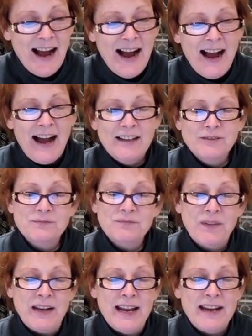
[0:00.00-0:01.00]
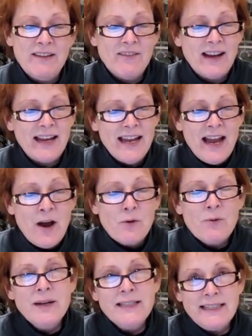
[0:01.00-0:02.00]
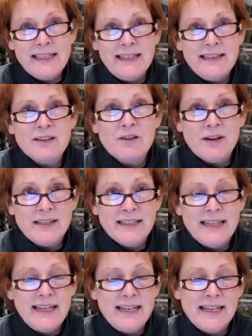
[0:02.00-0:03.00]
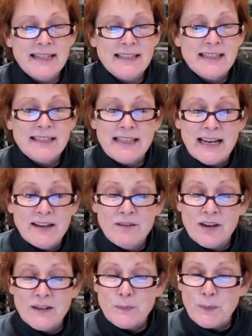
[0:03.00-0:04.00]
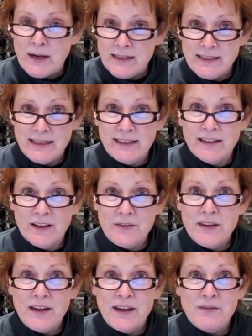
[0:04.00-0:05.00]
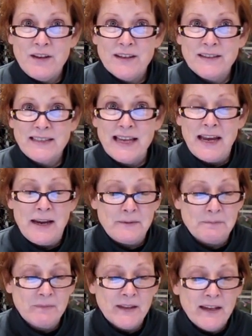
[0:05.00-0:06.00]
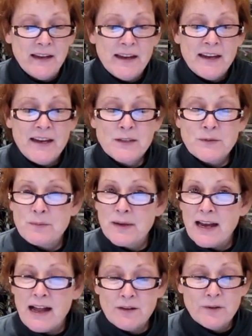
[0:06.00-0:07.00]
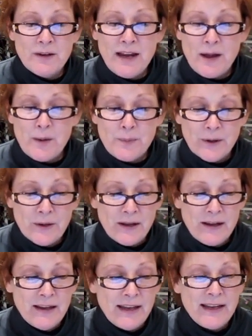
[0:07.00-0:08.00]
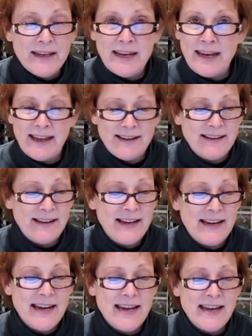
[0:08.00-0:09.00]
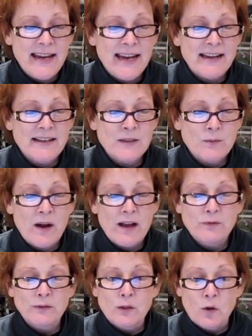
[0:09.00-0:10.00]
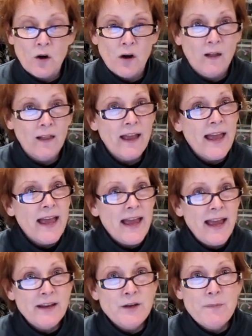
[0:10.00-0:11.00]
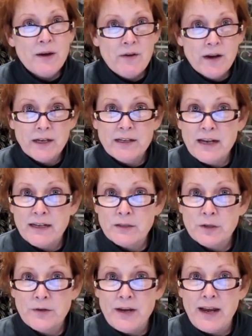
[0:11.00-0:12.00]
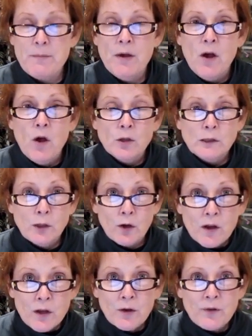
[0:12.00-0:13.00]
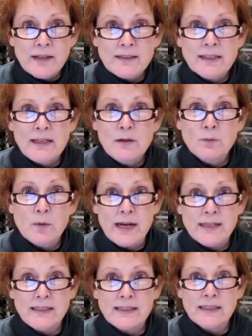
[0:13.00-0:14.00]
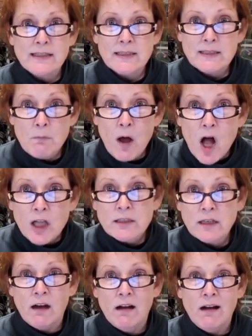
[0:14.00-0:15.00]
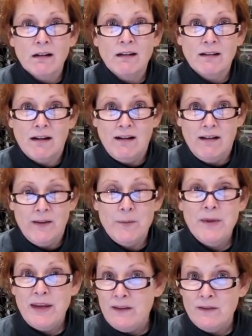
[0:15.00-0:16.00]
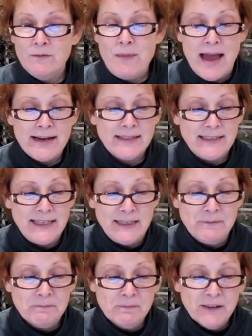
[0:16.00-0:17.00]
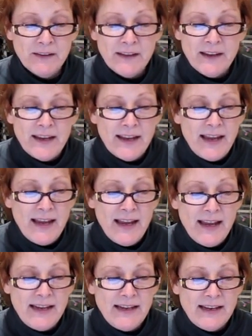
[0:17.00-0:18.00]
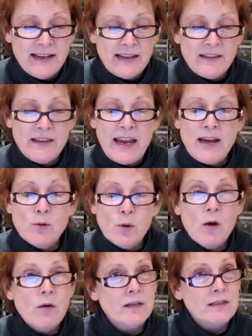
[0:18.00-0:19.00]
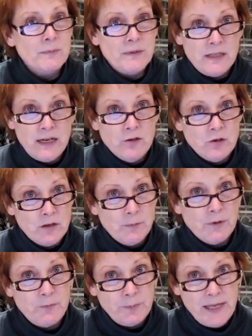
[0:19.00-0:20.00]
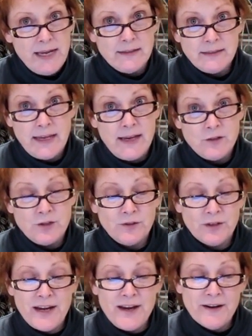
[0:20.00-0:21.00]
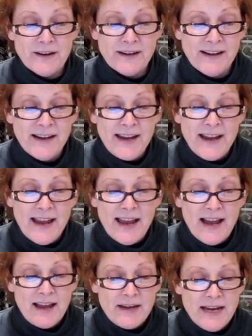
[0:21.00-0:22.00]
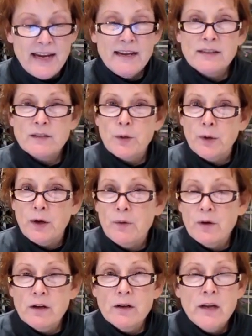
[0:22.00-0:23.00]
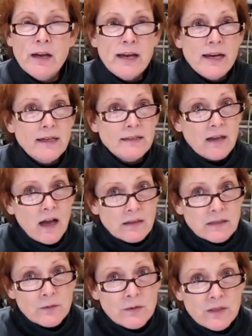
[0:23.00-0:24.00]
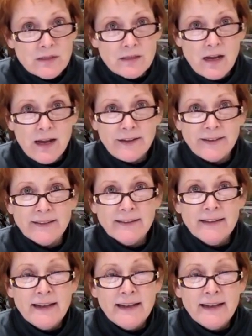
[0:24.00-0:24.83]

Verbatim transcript: um, but anyway, Winston Goretsky is the second vice president of the AVSA. He's from Calgary, Alberta, in Canada, and he and his wife Laurel, and you may recognize her name, Laurel Goretsky, writes the Small Talk column in the magazine and uh, they grow a substantial number of plants, as you'll hear. And he is a grower, he's also a designer,